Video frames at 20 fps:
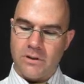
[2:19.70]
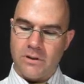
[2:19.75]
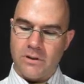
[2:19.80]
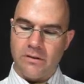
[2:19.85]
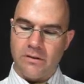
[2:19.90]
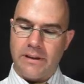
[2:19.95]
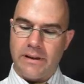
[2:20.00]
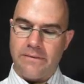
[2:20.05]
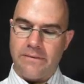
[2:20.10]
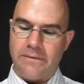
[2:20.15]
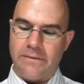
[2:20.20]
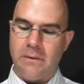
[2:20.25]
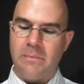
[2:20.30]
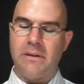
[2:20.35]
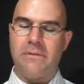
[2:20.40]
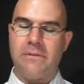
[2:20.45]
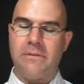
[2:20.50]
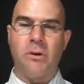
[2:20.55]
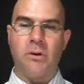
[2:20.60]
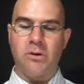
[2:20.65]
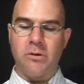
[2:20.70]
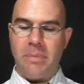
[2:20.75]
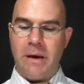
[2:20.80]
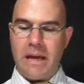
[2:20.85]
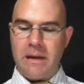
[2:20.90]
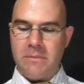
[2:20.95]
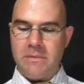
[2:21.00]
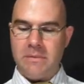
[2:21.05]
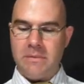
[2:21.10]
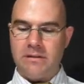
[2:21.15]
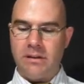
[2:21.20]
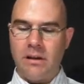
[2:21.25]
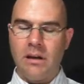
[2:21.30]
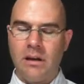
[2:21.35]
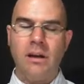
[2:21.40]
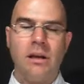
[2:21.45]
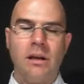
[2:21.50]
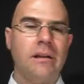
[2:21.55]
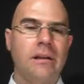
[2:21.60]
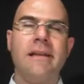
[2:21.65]
So it'll definitely be a future payment.
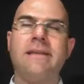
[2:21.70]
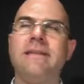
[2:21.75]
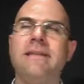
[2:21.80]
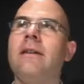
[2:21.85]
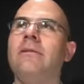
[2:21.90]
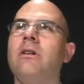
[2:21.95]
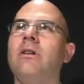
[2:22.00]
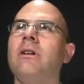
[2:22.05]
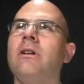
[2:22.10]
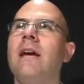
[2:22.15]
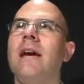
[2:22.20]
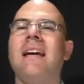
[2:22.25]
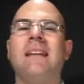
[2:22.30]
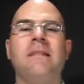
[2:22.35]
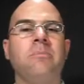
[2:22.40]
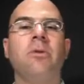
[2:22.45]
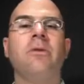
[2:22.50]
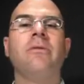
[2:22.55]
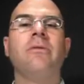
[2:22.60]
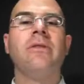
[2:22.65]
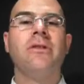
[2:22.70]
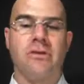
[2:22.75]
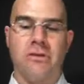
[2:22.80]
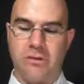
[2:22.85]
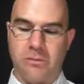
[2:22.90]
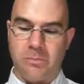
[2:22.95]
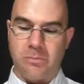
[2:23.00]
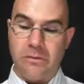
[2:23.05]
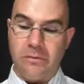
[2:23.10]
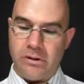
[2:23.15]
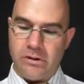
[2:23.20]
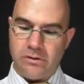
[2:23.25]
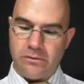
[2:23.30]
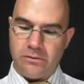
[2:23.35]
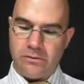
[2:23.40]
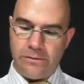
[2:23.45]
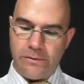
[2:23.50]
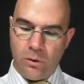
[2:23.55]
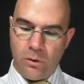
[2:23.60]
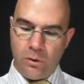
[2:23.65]
Let's have a look at provisions.
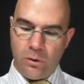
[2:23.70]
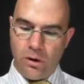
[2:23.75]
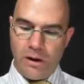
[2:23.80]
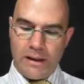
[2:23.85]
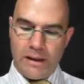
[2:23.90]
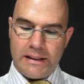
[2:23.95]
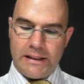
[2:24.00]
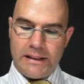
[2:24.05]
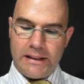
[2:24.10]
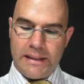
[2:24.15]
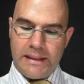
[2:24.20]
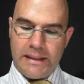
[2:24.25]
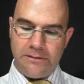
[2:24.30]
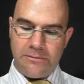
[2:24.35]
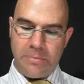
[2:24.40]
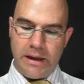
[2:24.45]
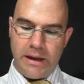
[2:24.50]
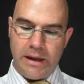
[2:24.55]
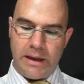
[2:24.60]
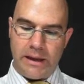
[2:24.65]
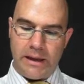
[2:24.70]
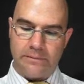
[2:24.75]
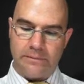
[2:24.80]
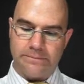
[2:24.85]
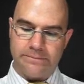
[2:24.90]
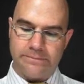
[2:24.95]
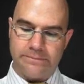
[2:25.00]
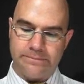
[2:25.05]
Provision for leave pay.